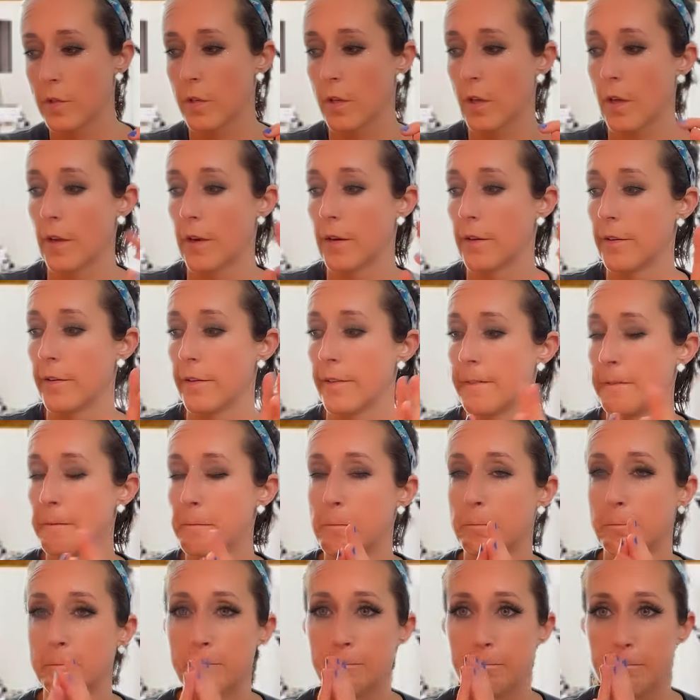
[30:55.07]
I don't know.
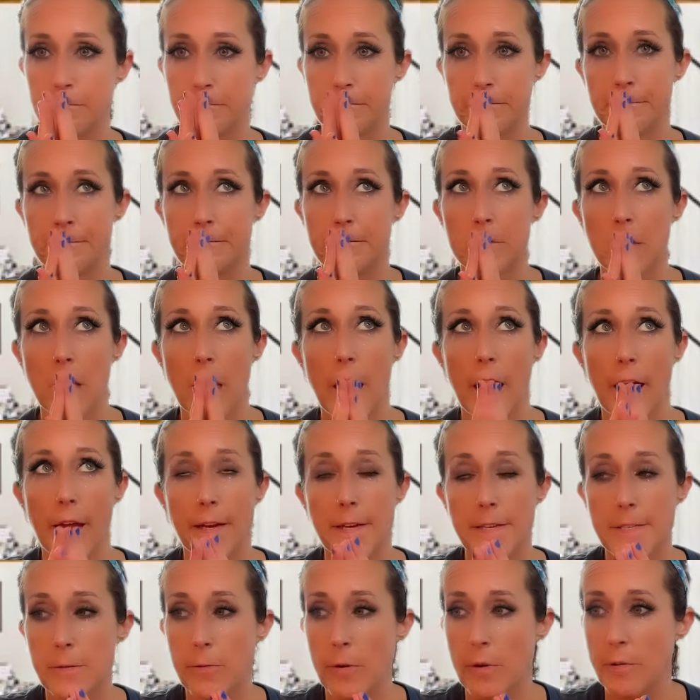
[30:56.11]
I
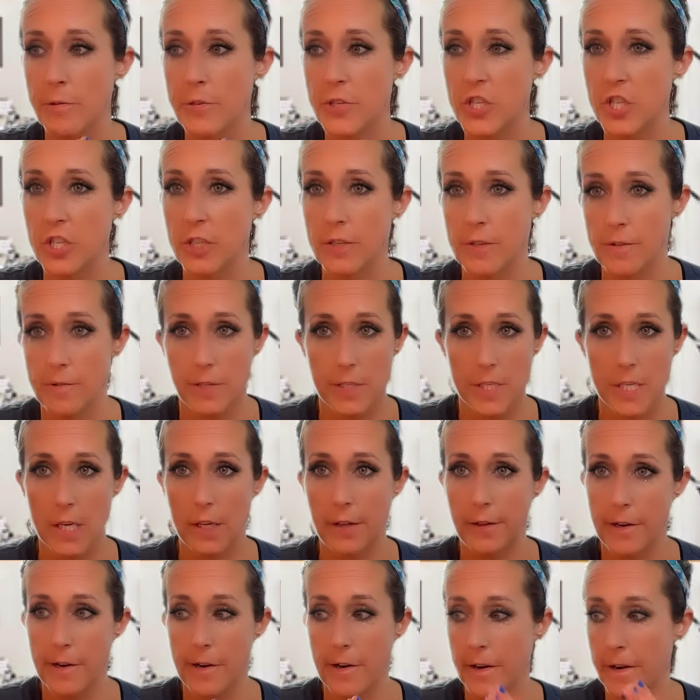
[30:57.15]
guess what we should do is
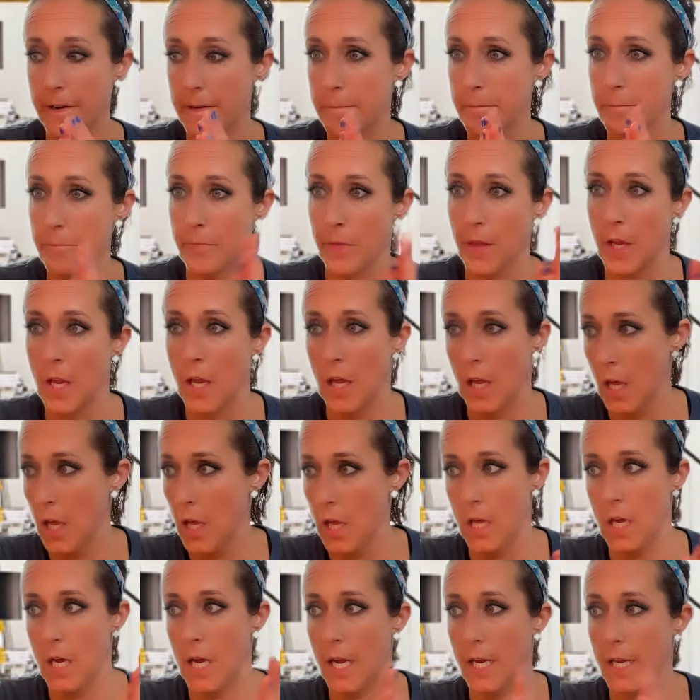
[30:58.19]
clear it.
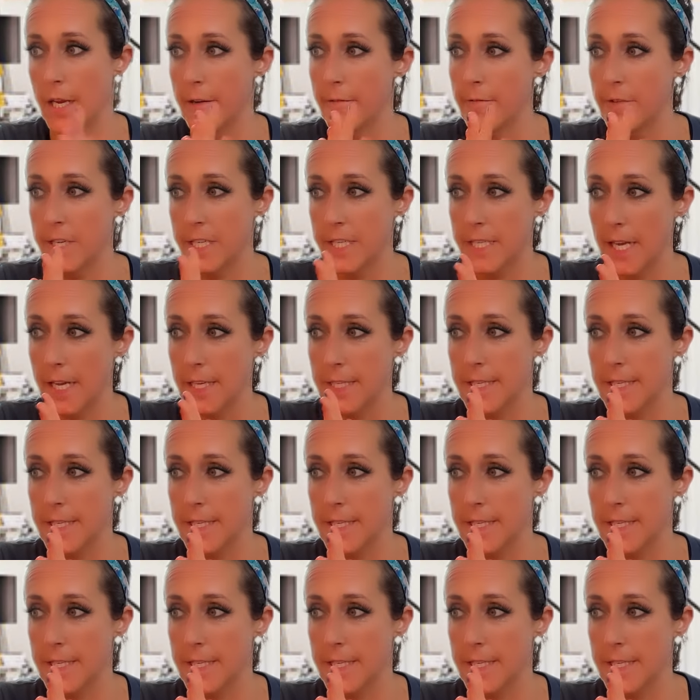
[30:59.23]
I can reset